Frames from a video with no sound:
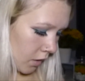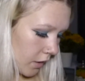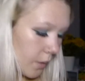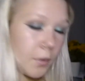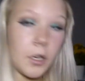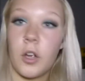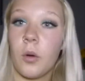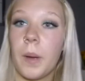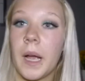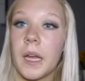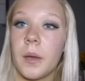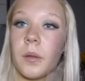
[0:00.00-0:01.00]
I'm going to go
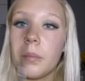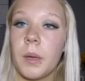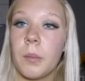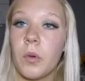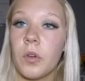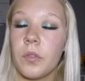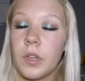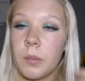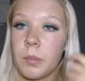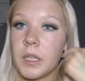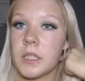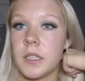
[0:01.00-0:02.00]
back in with my Morphe
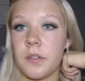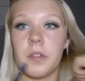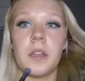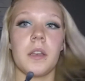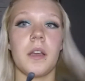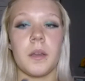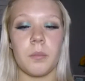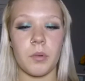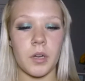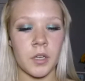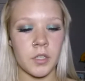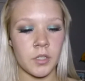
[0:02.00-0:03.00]
B79
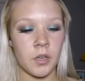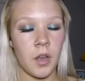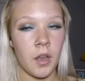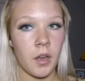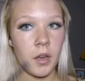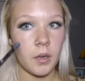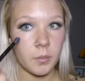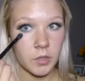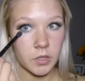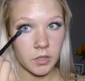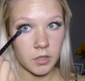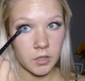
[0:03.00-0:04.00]
brush, and I'm
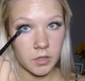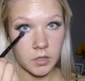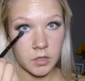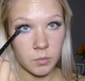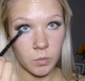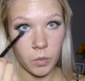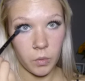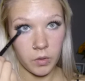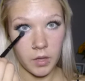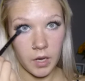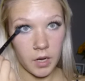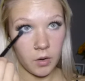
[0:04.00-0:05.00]
just going to smoke
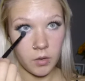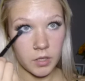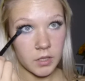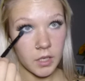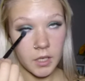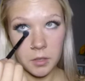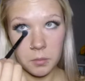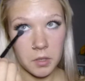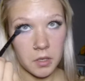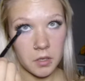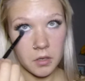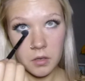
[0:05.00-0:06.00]
that out a tiny
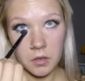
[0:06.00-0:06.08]
bit,